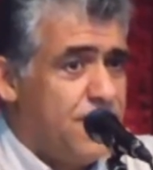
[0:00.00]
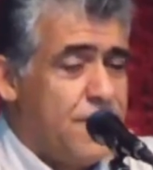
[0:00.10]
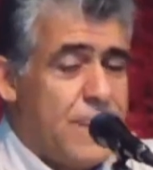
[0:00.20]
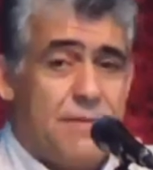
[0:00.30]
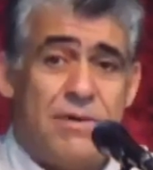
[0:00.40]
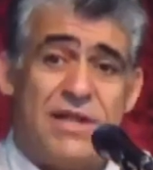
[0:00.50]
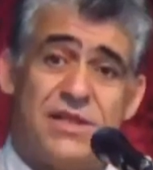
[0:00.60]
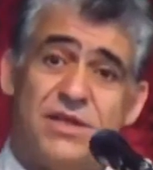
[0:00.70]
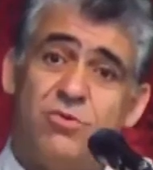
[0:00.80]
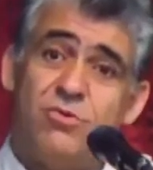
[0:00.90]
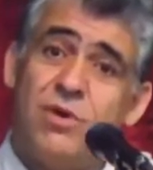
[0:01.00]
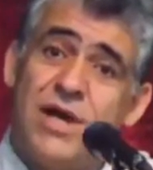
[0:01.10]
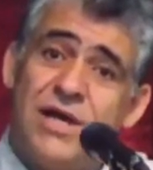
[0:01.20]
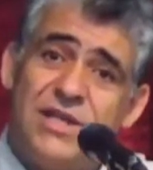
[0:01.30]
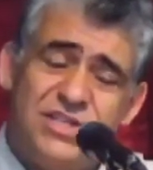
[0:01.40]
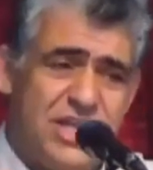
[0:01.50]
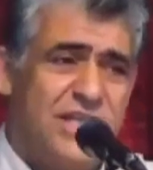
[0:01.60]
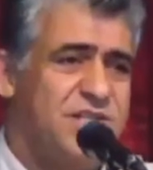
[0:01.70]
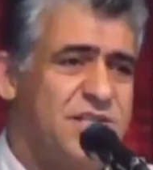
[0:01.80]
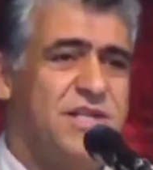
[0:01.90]
But very
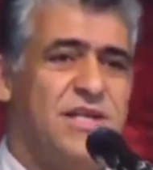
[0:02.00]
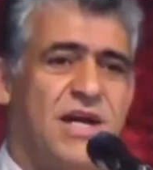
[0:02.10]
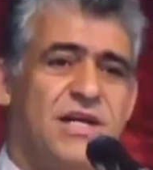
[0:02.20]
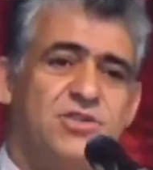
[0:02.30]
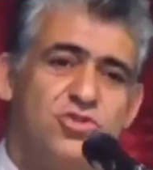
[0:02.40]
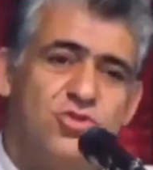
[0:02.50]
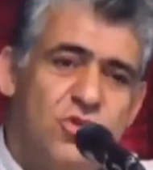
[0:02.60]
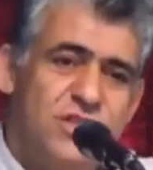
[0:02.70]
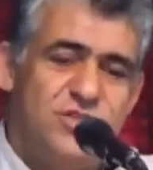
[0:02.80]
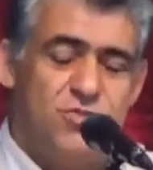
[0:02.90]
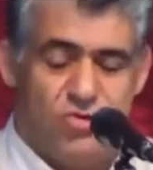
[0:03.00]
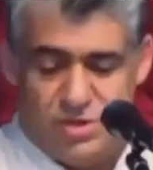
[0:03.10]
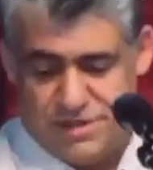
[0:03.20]
gently and slowly, slowly.